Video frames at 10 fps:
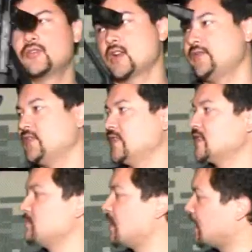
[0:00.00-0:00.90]
or even if
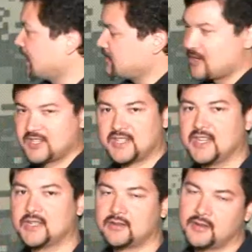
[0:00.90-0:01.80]
it's behind my
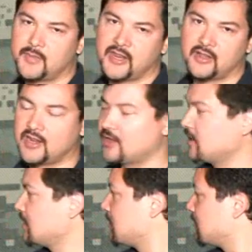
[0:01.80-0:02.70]
seat, depending on how
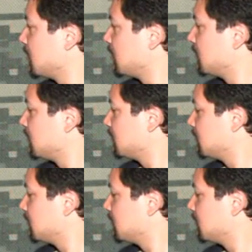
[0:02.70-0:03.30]
the